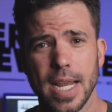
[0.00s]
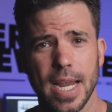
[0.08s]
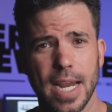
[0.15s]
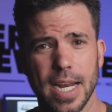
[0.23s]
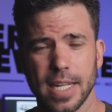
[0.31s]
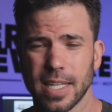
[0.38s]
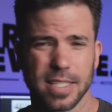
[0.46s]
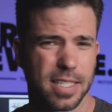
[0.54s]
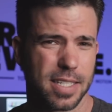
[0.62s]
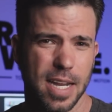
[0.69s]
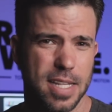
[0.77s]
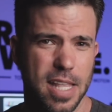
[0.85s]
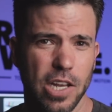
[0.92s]
And it doesn't
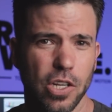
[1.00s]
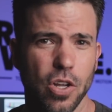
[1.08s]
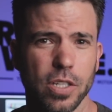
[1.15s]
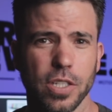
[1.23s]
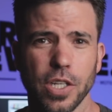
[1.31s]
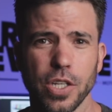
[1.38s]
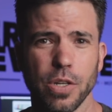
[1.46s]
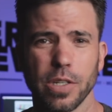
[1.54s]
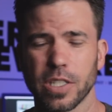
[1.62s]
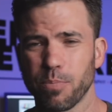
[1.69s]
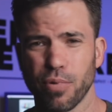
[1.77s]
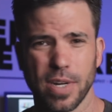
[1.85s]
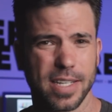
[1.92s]
take that long to do. It's
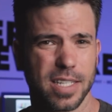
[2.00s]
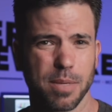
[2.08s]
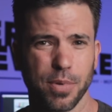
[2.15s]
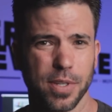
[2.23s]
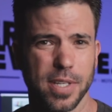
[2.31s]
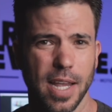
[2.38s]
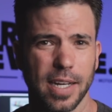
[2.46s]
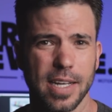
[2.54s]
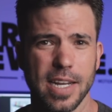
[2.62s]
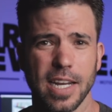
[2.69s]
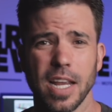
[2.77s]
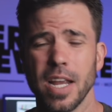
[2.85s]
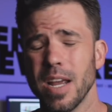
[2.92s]
a pretty simple
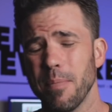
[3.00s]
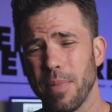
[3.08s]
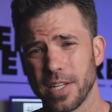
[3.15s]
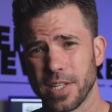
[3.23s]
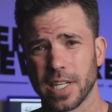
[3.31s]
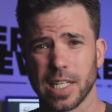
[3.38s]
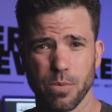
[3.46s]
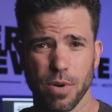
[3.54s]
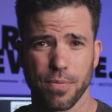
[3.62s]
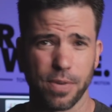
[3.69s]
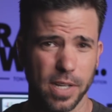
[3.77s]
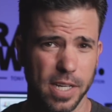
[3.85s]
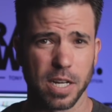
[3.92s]
technique. Basically, we're
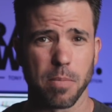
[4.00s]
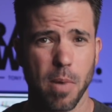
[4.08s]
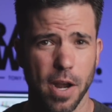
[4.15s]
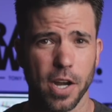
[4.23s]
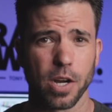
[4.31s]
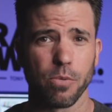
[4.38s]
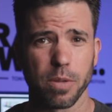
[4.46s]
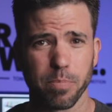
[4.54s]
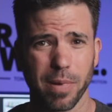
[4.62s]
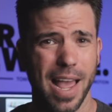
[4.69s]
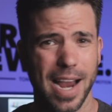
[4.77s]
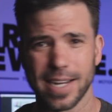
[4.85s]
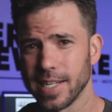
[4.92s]
filling the monitor with
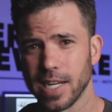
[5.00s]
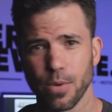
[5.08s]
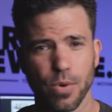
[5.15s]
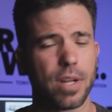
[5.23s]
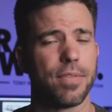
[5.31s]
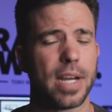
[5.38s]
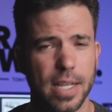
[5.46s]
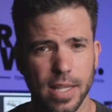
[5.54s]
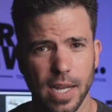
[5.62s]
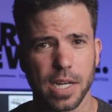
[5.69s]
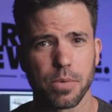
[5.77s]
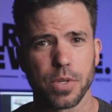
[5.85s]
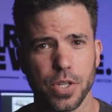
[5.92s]
black to get rid of
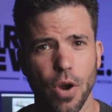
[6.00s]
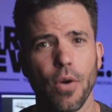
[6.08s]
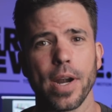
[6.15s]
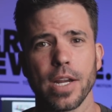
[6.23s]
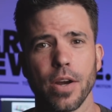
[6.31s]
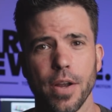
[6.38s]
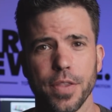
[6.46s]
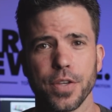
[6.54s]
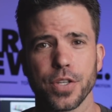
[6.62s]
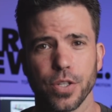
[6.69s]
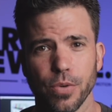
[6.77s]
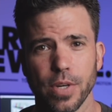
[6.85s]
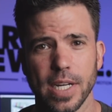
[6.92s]
anything that was already on the
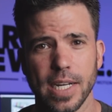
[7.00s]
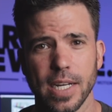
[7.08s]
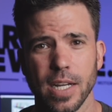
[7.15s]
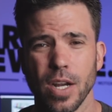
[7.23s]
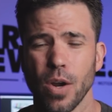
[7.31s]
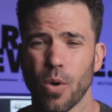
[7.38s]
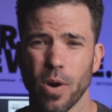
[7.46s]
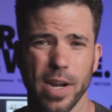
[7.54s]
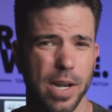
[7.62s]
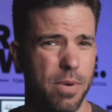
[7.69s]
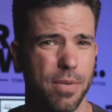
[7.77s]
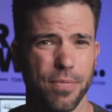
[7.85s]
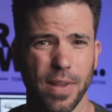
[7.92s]
screen or
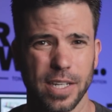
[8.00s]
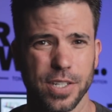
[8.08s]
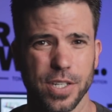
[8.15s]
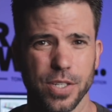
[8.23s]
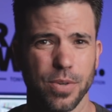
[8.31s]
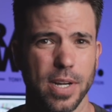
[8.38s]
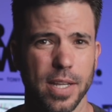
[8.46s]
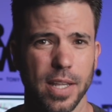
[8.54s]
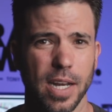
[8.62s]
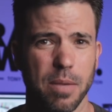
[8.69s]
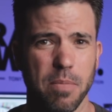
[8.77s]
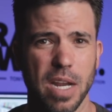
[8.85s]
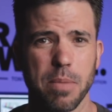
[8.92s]
any reflections or
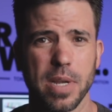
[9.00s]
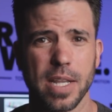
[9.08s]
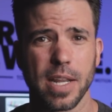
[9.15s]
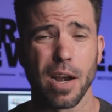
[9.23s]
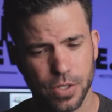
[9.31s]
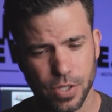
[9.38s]
anything that may be there.